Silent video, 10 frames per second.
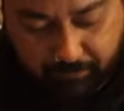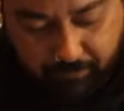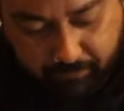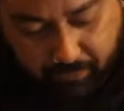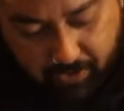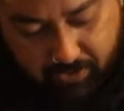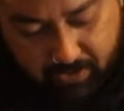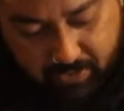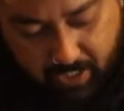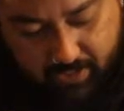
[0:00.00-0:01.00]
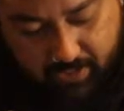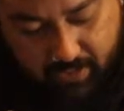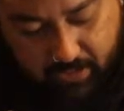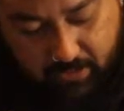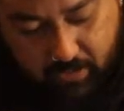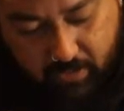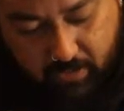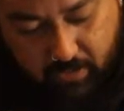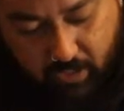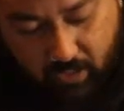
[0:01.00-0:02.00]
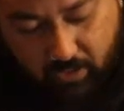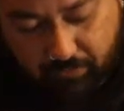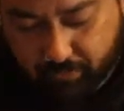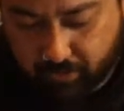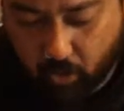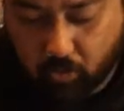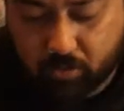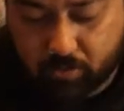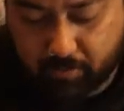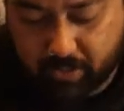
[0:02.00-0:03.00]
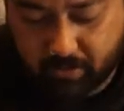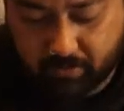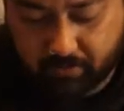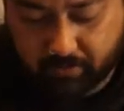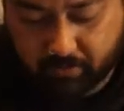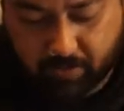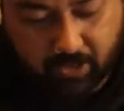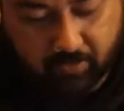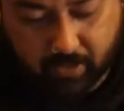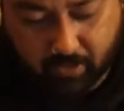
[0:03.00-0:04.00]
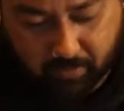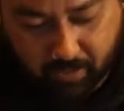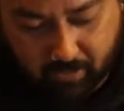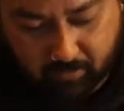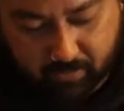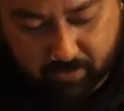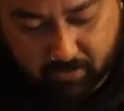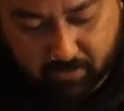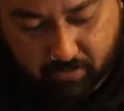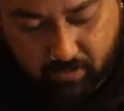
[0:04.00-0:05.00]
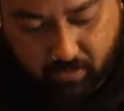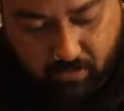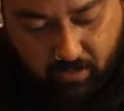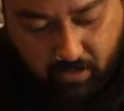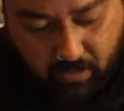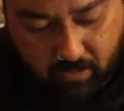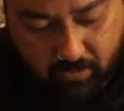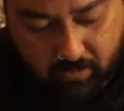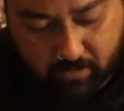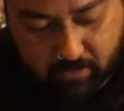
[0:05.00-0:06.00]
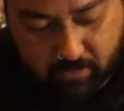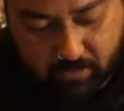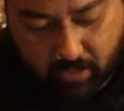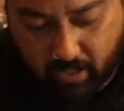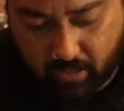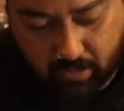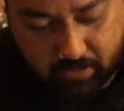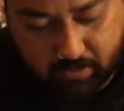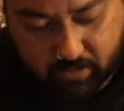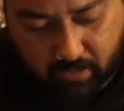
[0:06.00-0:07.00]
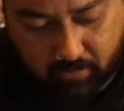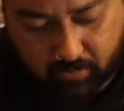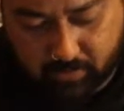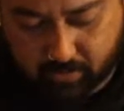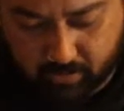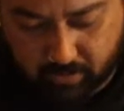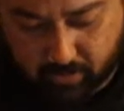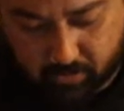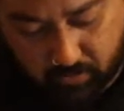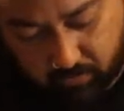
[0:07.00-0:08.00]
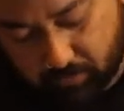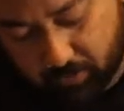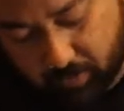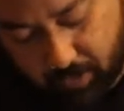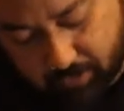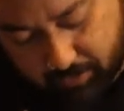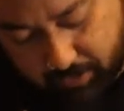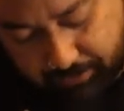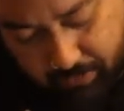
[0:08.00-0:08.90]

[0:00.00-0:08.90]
faction taster for the Old Dominion from Parabellum Games. And yeah, it was just such a cool little box, man.